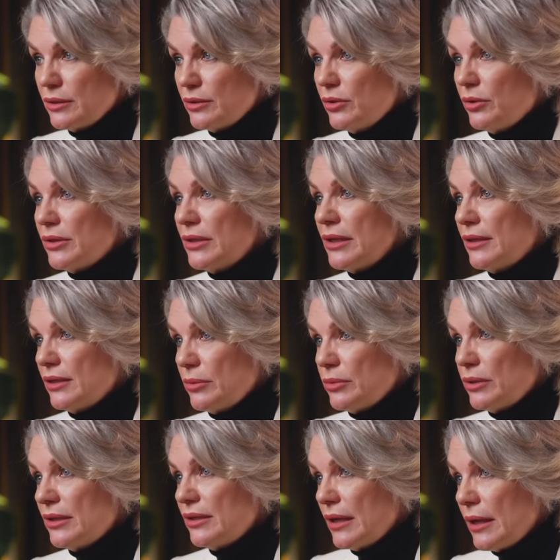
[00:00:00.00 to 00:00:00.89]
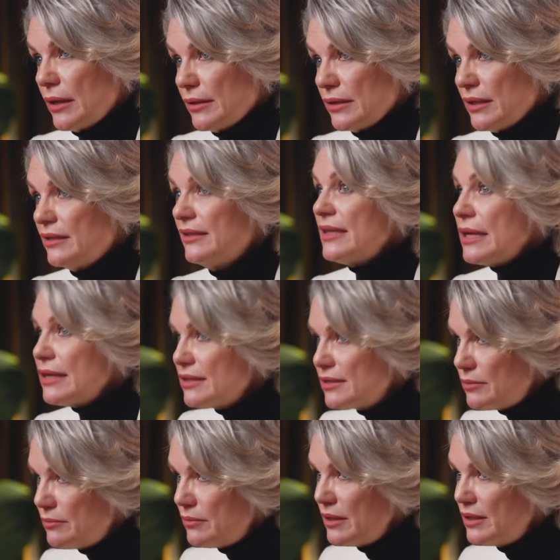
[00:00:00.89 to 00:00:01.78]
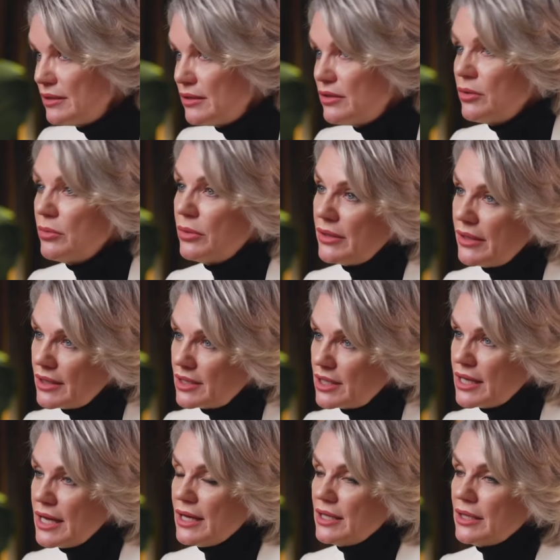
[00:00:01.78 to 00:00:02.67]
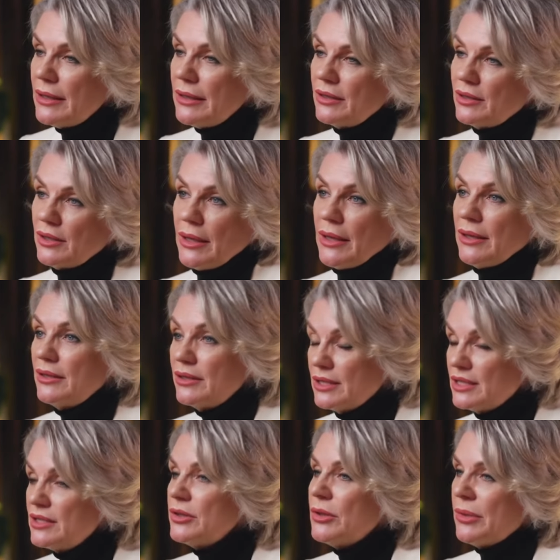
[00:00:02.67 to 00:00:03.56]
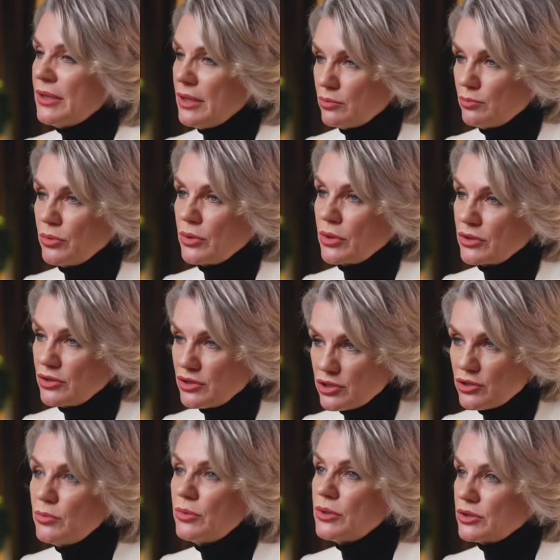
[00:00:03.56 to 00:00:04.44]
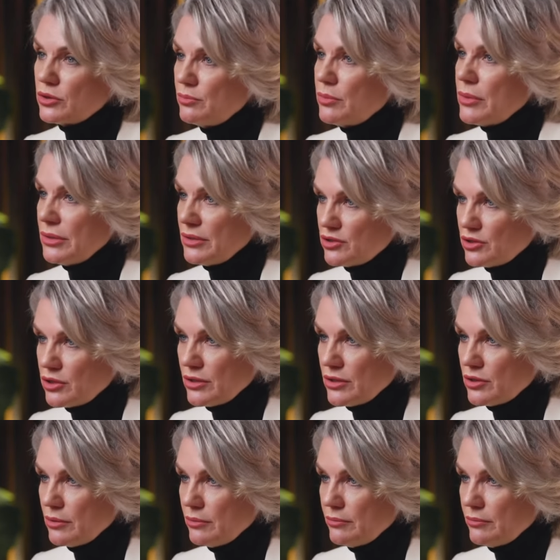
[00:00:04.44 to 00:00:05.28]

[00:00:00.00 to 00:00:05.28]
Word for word: you see the result that satisfies you and the client, then you can proceed with the procedure.